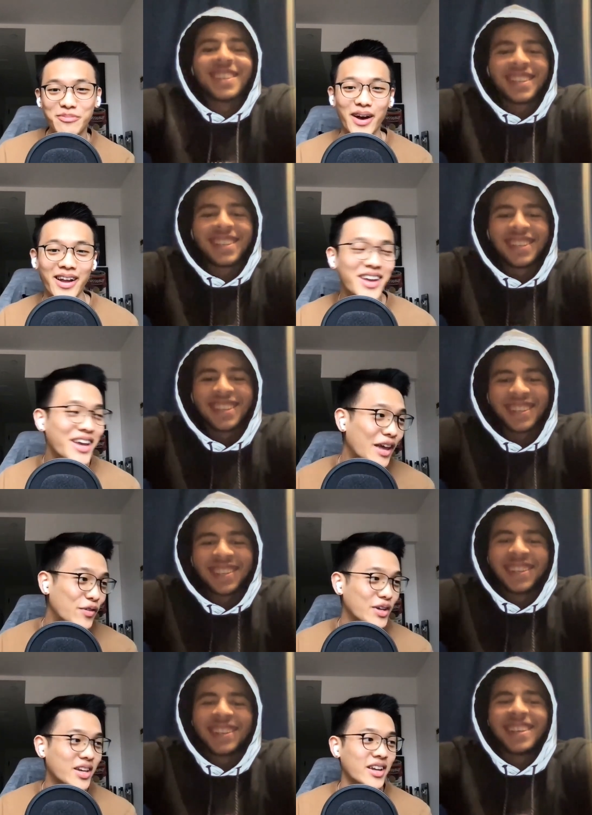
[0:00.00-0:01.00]
Speaker 1: But if you
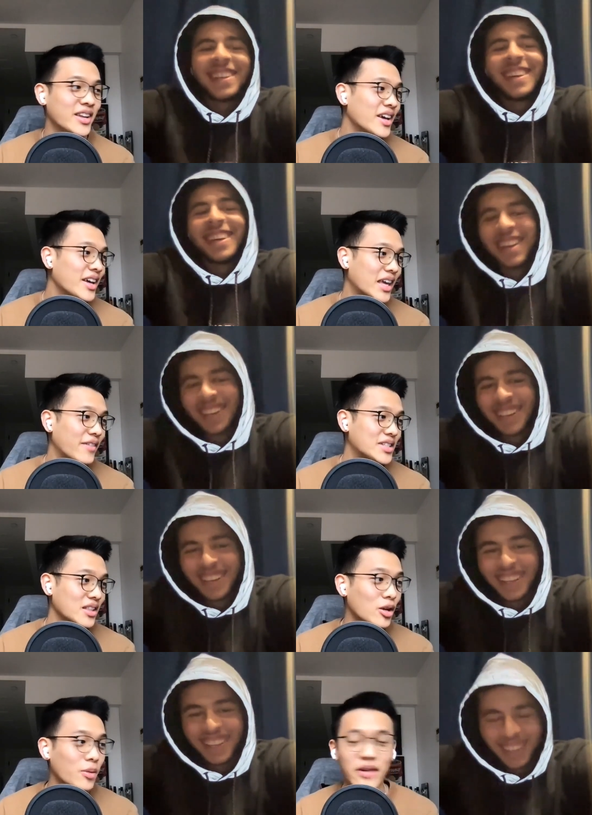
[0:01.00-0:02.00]
could give us a little
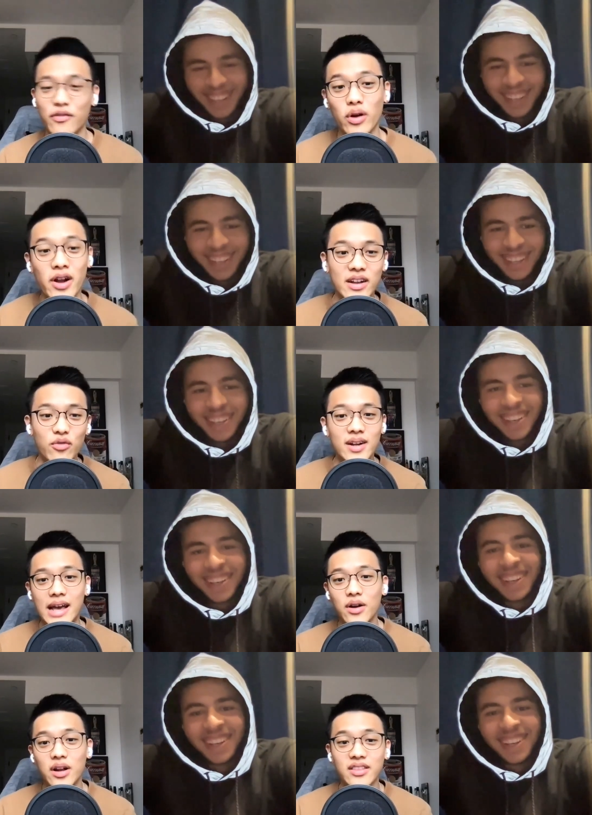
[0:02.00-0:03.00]
bit of a run rundown
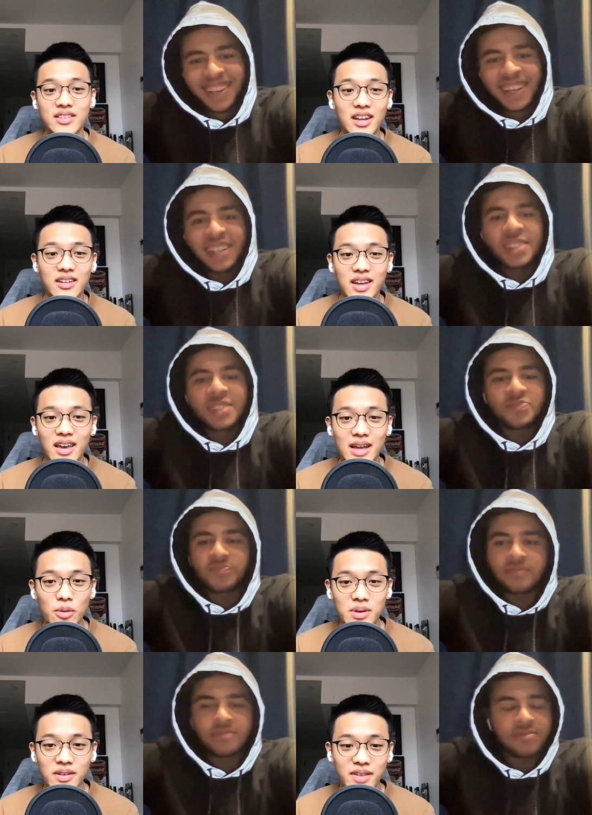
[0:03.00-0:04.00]
on the day to day, that would be
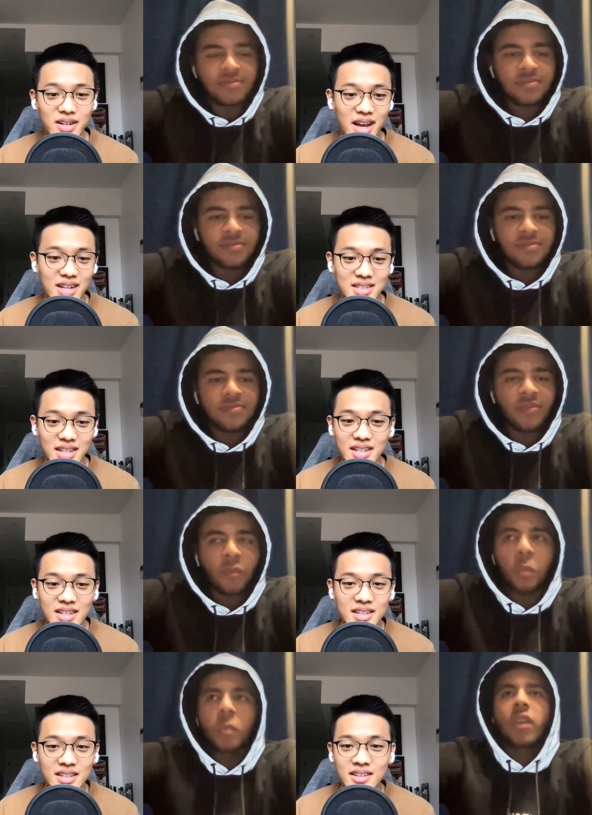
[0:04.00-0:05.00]
fantastic.
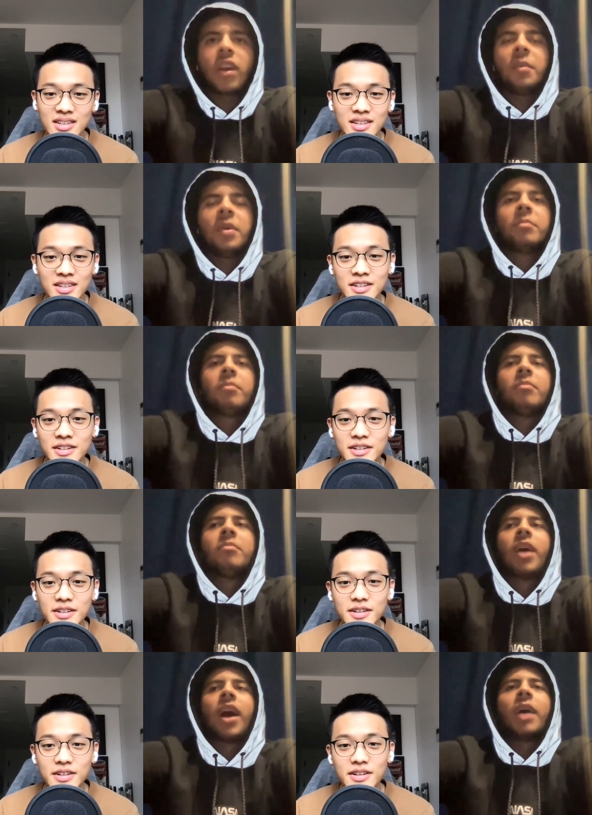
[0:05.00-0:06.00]

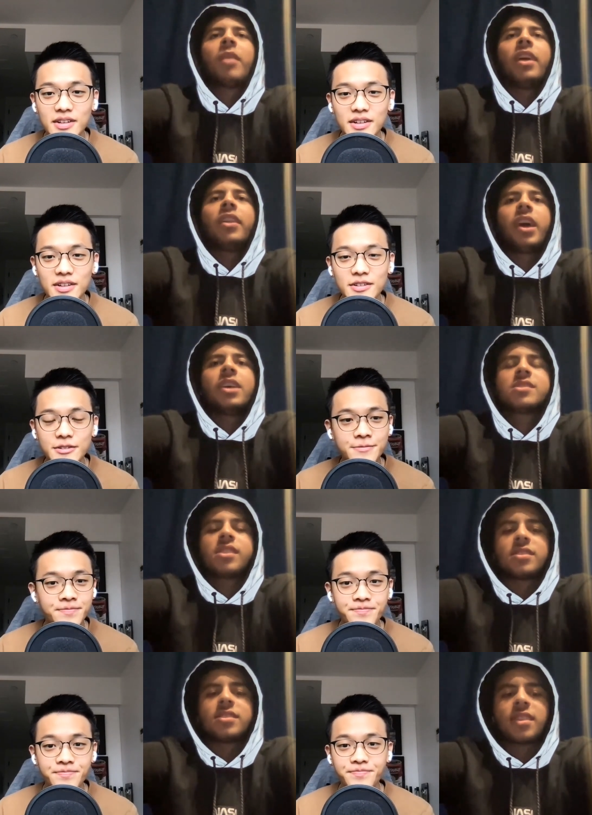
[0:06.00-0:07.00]
Speaker 2: My my days
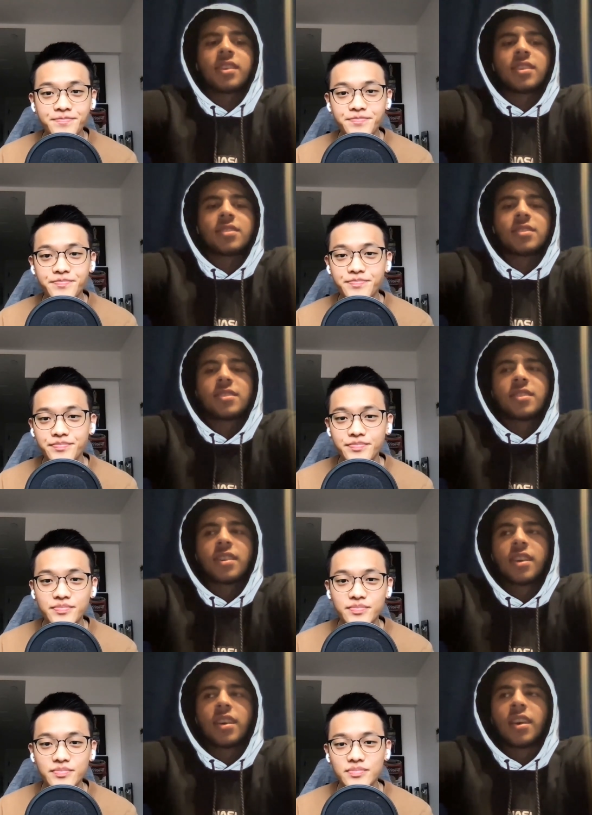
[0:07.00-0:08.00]
is is
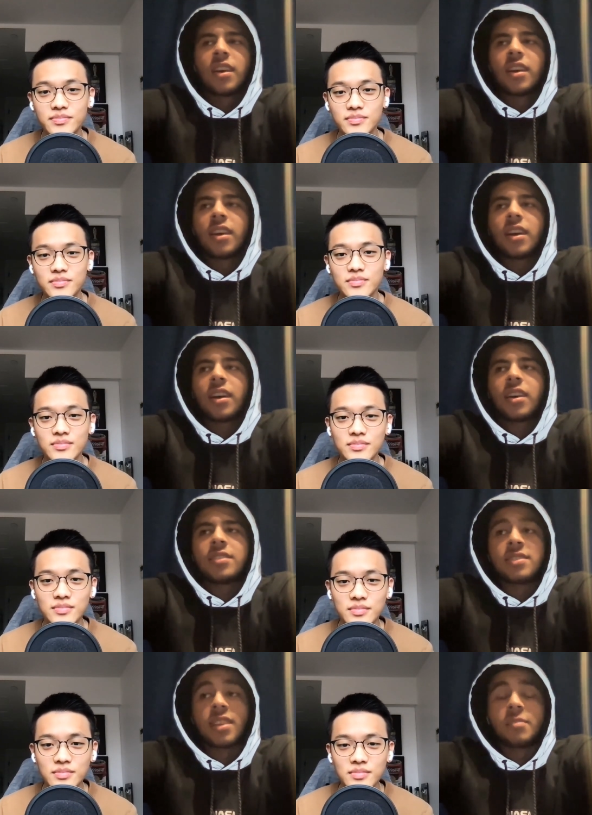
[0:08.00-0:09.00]

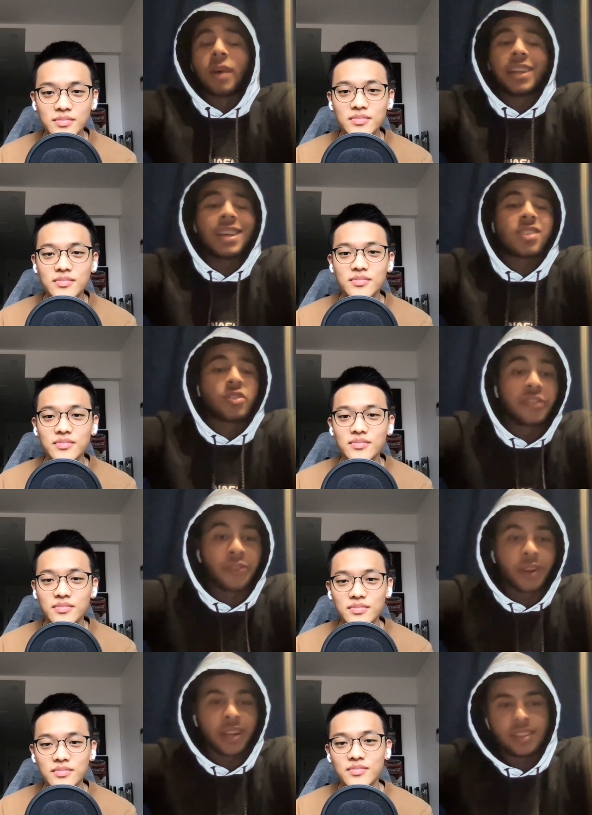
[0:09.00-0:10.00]
is my days are
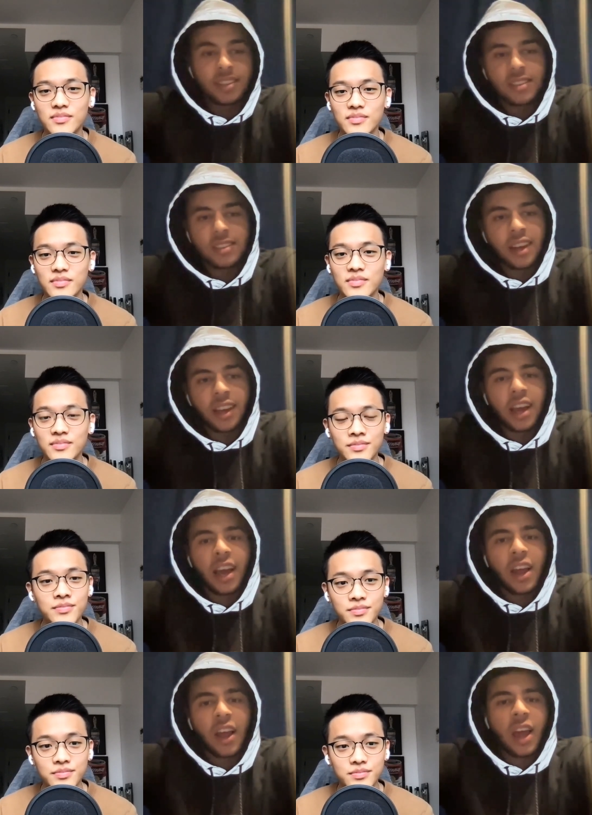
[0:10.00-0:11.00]
different. Like
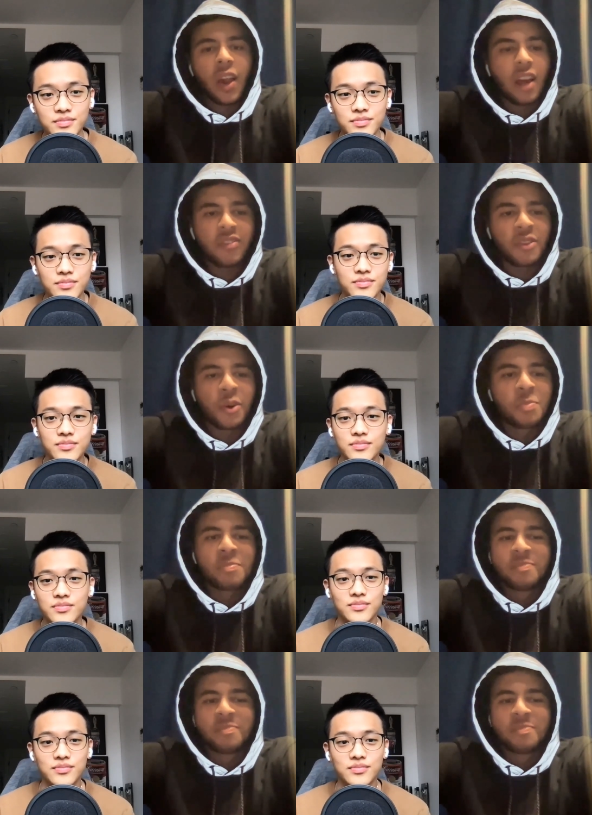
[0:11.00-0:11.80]
I I have no